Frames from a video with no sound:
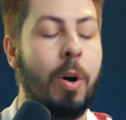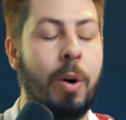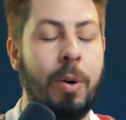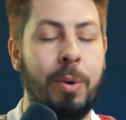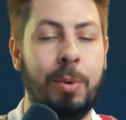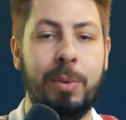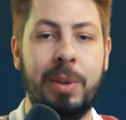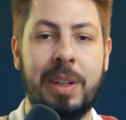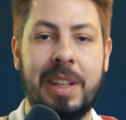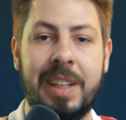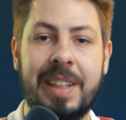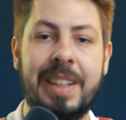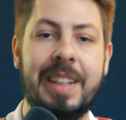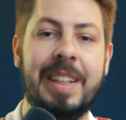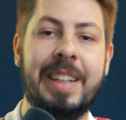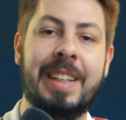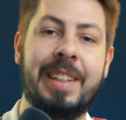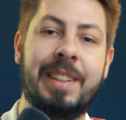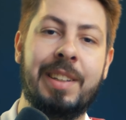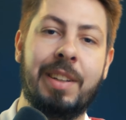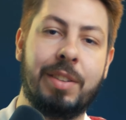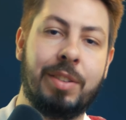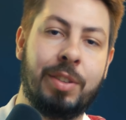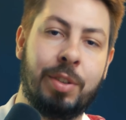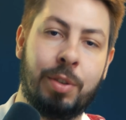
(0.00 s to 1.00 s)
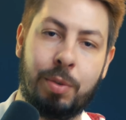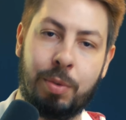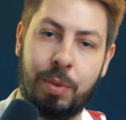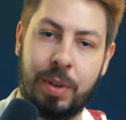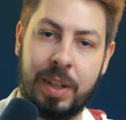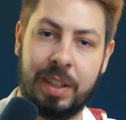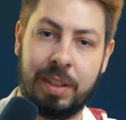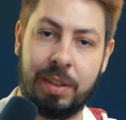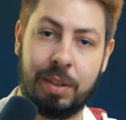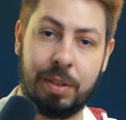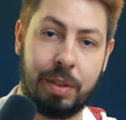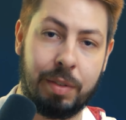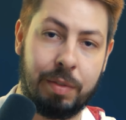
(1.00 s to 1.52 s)
only in
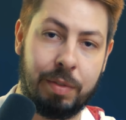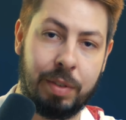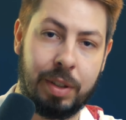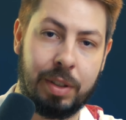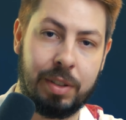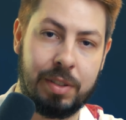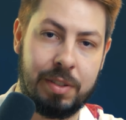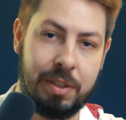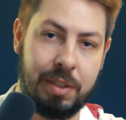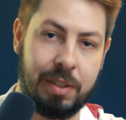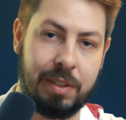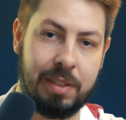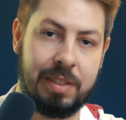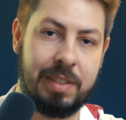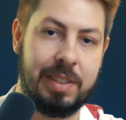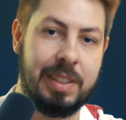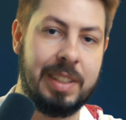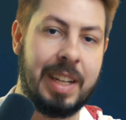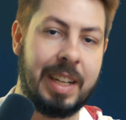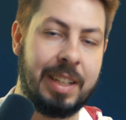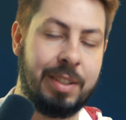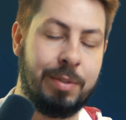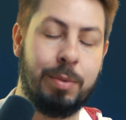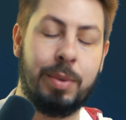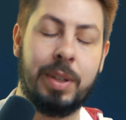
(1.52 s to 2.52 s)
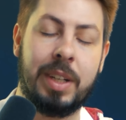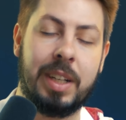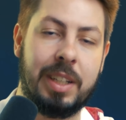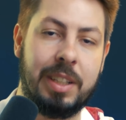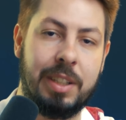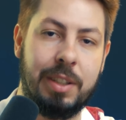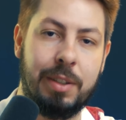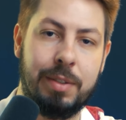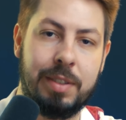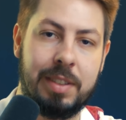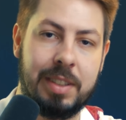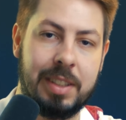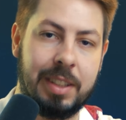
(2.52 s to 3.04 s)
trend reversals, that's when I
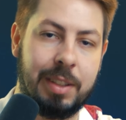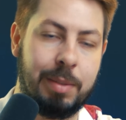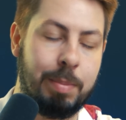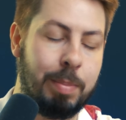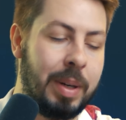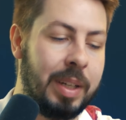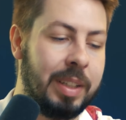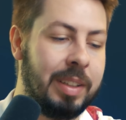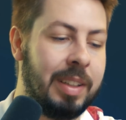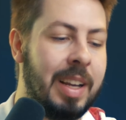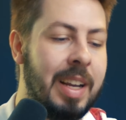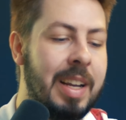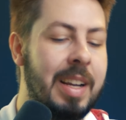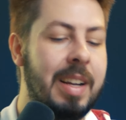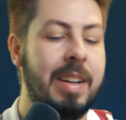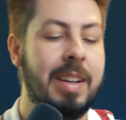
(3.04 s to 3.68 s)
use it, but